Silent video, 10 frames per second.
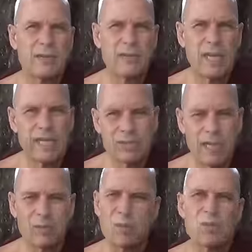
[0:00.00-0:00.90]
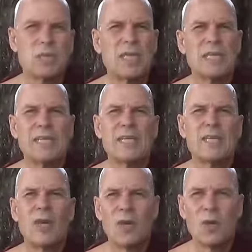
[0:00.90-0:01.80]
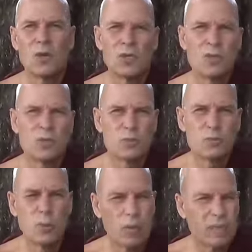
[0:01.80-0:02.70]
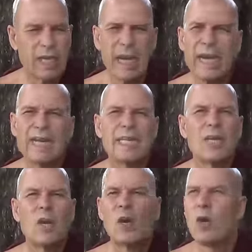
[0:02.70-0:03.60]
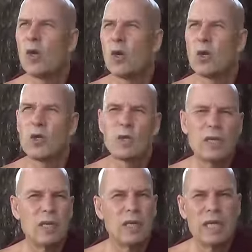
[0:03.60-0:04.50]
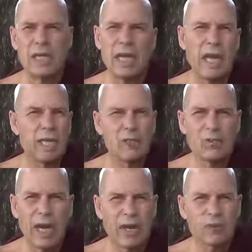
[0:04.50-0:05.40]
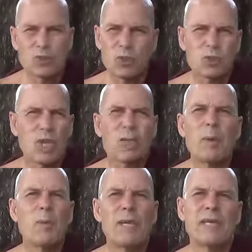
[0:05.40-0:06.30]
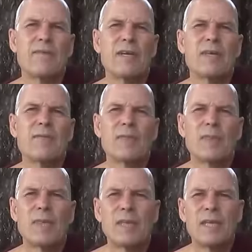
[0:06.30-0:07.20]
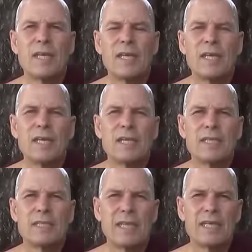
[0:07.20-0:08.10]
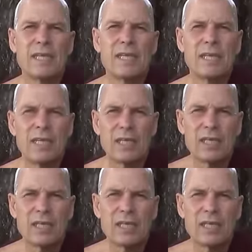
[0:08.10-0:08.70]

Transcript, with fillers: of the A T M machine or the new sport car, or uh, a new house or job or whatever, then uh,